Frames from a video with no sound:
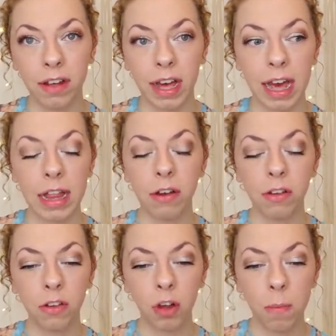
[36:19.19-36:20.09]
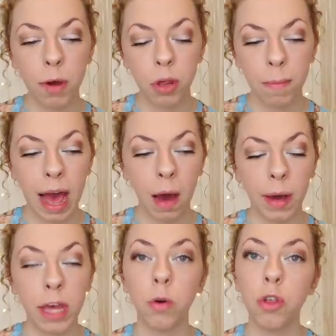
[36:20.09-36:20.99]
Okay? There is so much
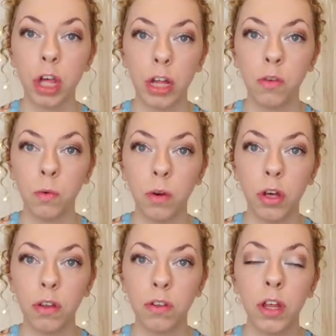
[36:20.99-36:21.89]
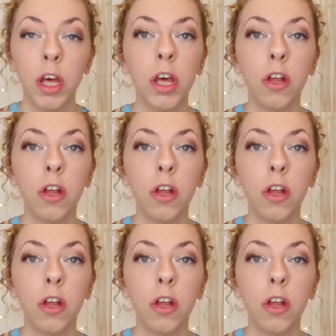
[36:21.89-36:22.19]
power in your gentleness